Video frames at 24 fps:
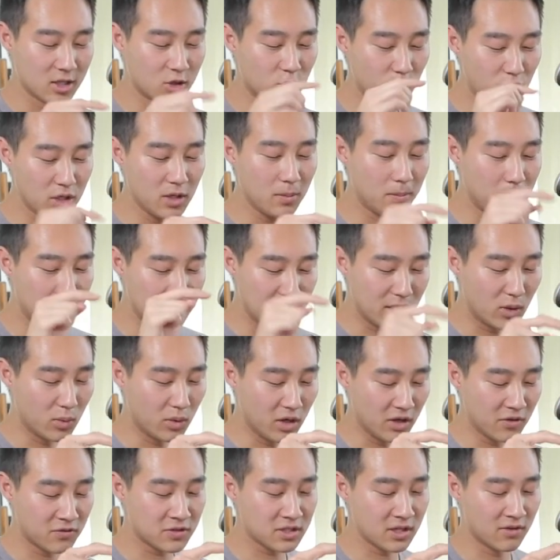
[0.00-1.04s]
Three big
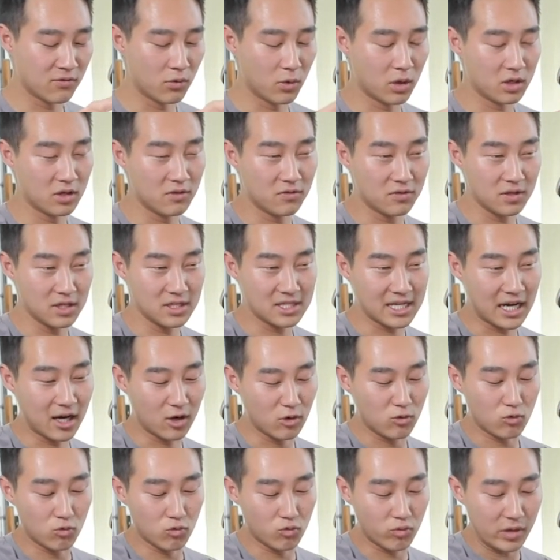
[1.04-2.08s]
whiffs of one of these
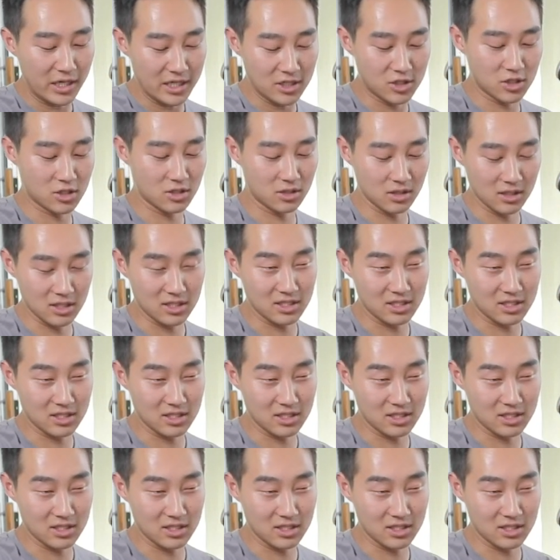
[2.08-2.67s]
outrageously